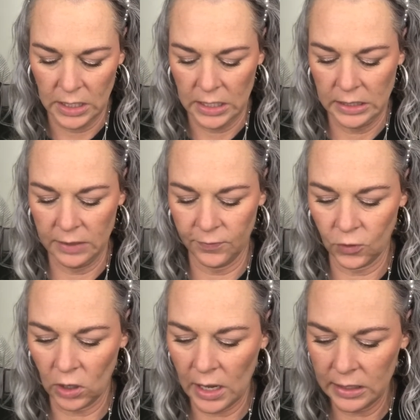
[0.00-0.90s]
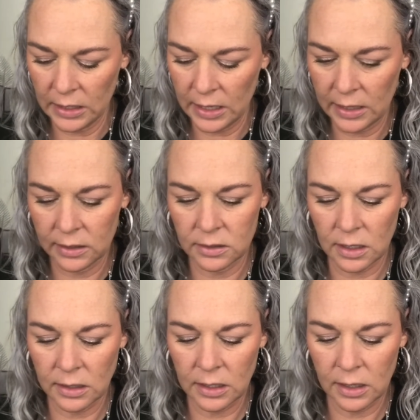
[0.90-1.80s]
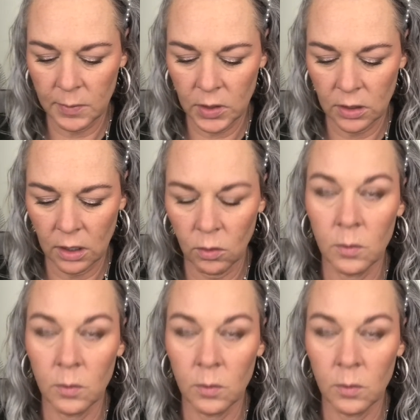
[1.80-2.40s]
And then for highlight, I think I'm going to go